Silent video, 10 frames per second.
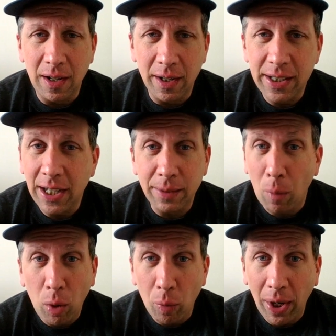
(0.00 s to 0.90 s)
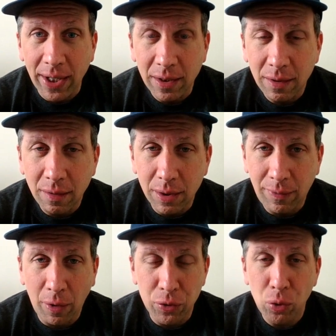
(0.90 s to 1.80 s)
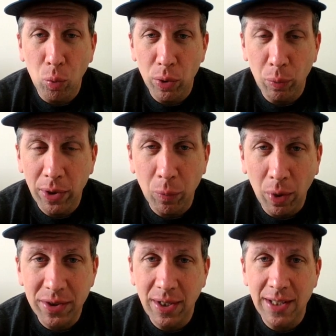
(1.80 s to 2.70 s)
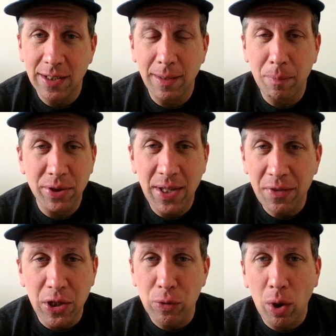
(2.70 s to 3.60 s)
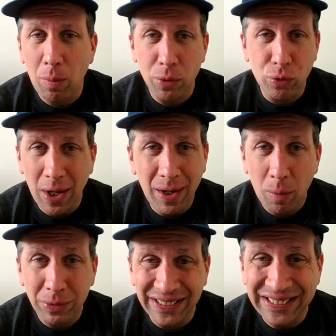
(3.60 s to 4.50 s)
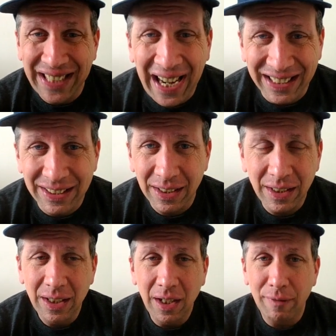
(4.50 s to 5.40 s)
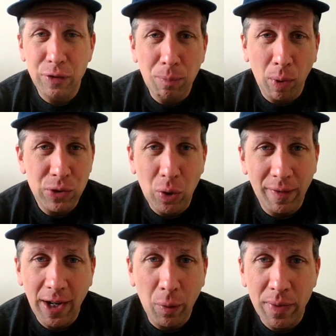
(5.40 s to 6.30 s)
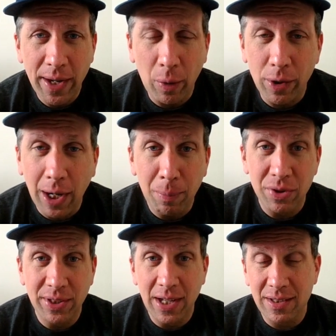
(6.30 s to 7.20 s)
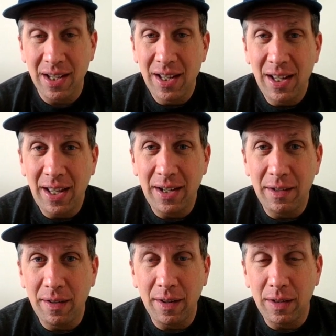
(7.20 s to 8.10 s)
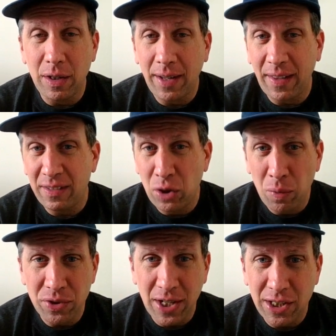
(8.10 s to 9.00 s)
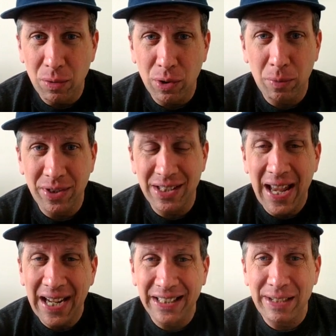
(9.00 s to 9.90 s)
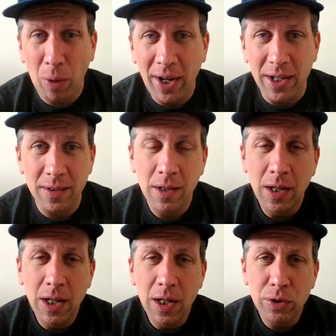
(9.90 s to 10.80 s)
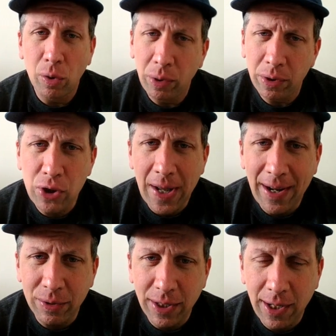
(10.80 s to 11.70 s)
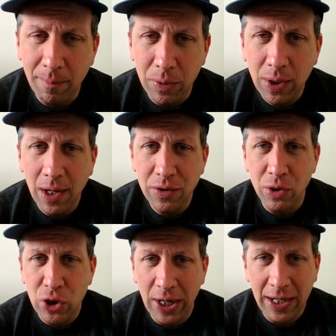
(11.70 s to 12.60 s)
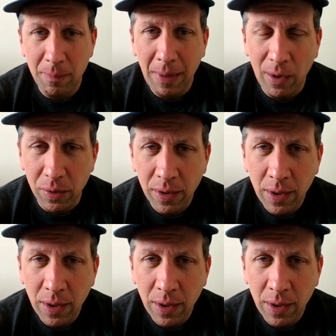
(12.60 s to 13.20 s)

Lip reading: he got them all right as far as who would win in what states, and the percentages were almost exact. A few points off here and there in a couple of states, and I think two of the states he was almost exactly right. So a real shout out to him. You guys should check him out.